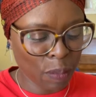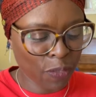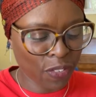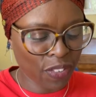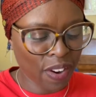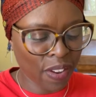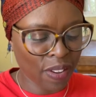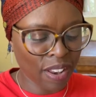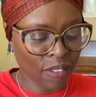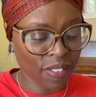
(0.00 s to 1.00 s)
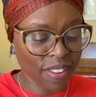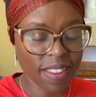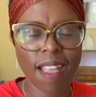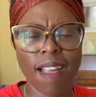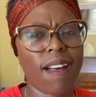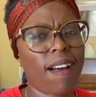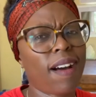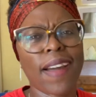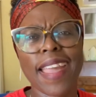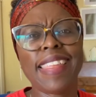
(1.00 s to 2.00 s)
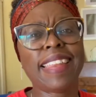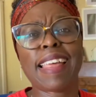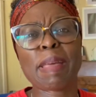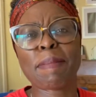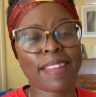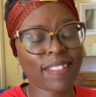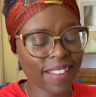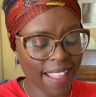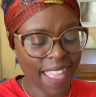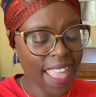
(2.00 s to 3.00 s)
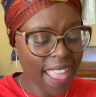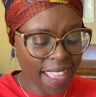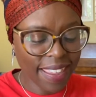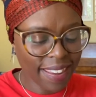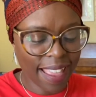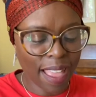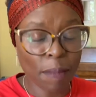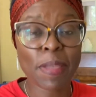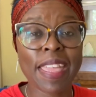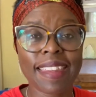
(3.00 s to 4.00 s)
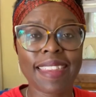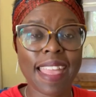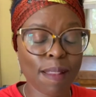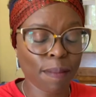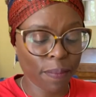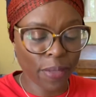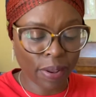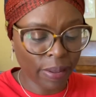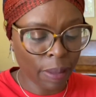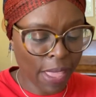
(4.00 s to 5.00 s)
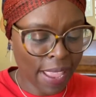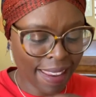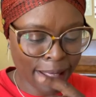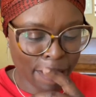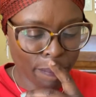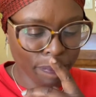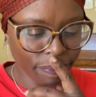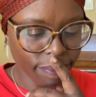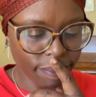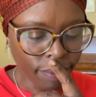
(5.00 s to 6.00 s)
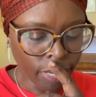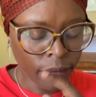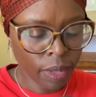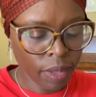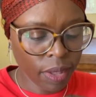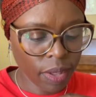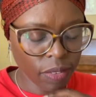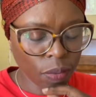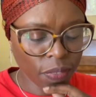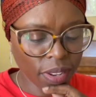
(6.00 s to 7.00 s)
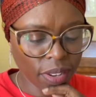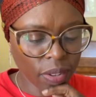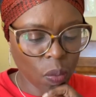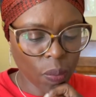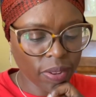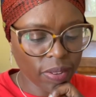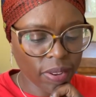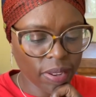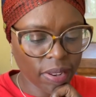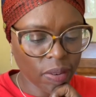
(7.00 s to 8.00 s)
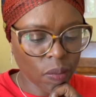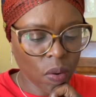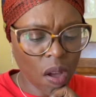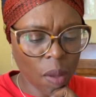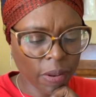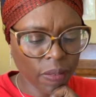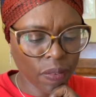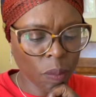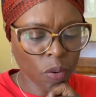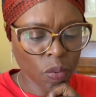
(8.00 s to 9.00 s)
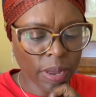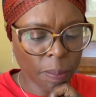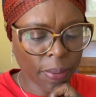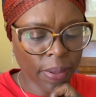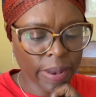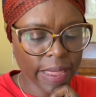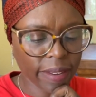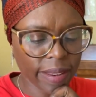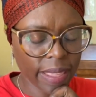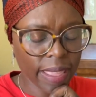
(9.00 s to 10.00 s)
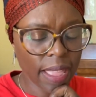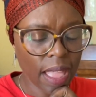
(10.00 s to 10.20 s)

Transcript: much for sharing your knowledge with us. Oh, anytime, Adrian. Anytime. I'm here to help. I'm here to help. So I've got a question or comment from Green Pearl actually.